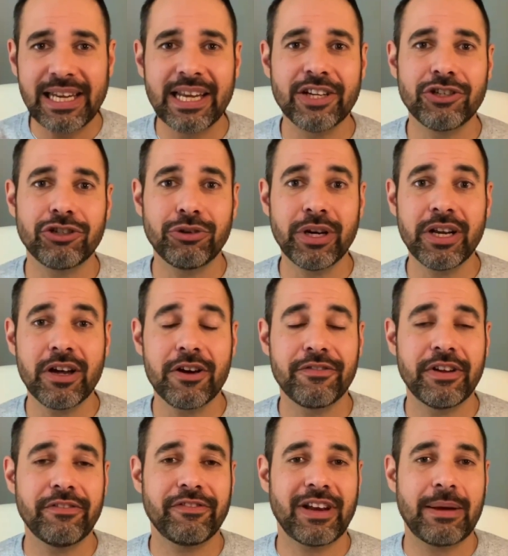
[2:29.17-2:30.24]
history of
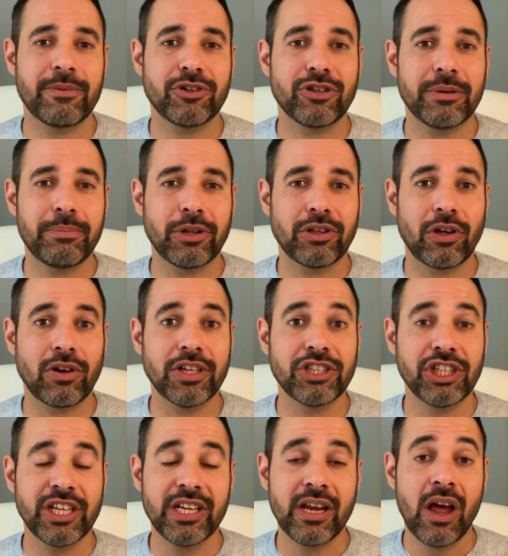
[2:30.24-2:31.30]
inflammatory
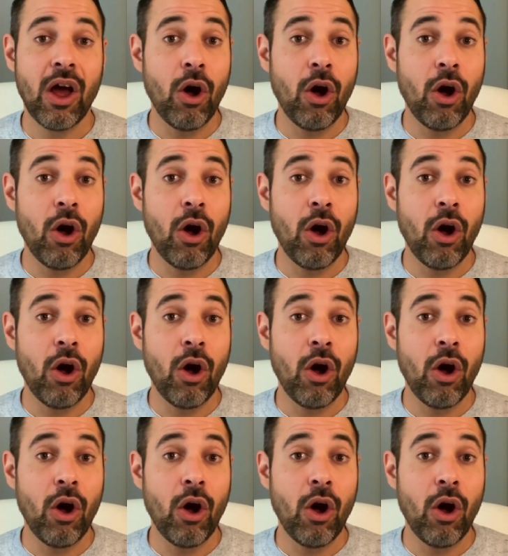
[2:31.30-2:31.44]
pathology,